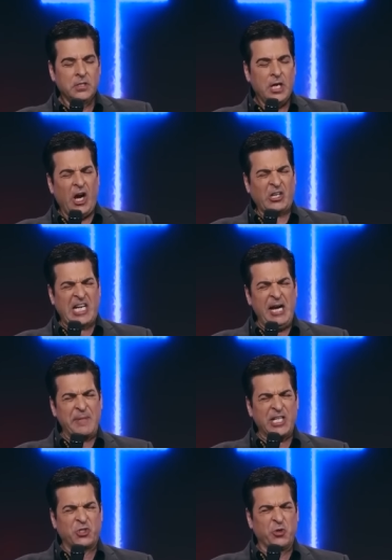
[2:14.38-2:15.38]
are
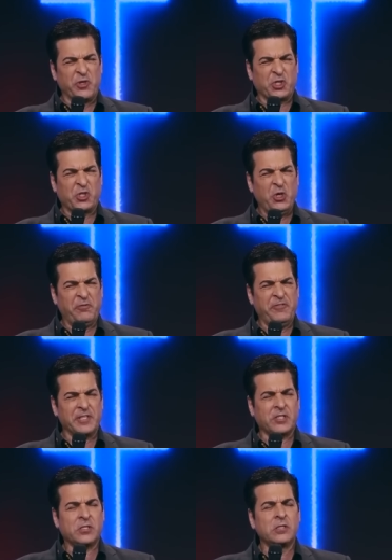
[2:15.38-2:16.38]
coming to the
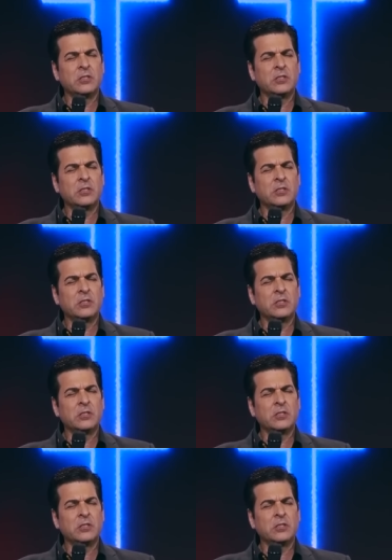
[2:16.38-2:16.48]
surface.